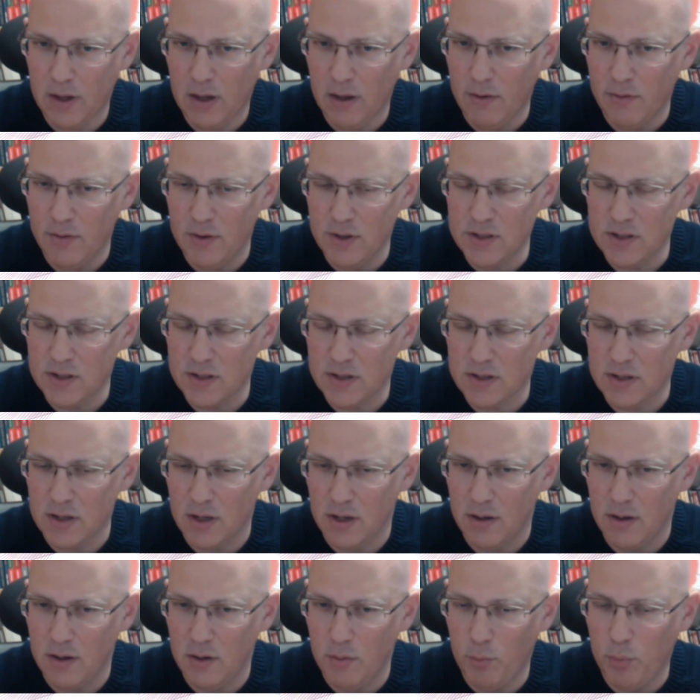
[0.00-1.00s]
this is
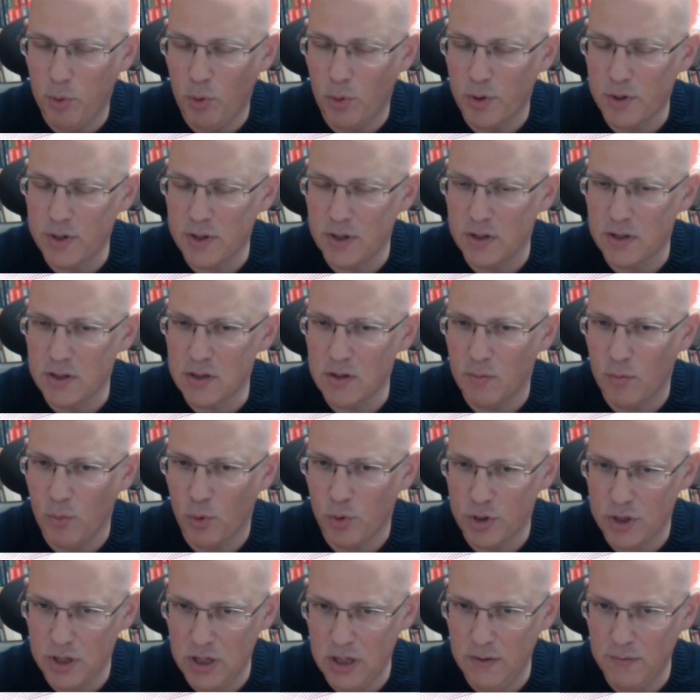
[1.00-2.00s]
an important
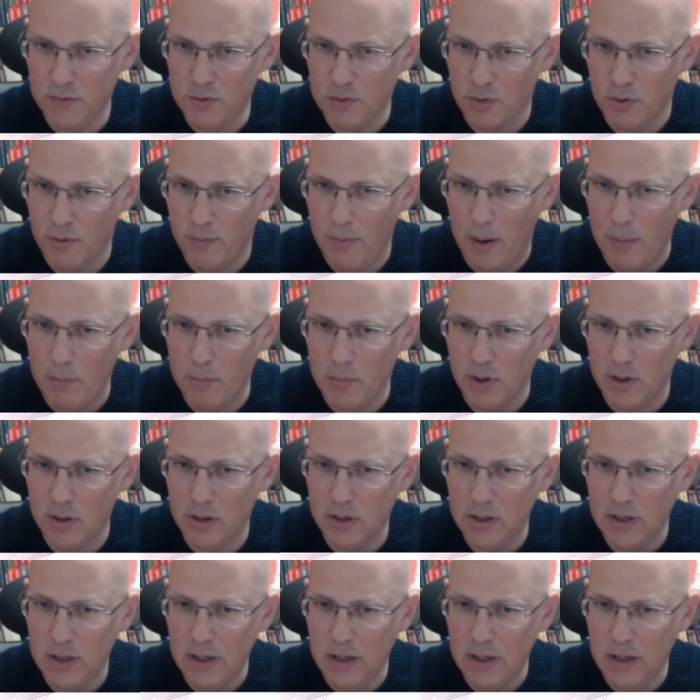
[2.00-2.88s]
motif to remember.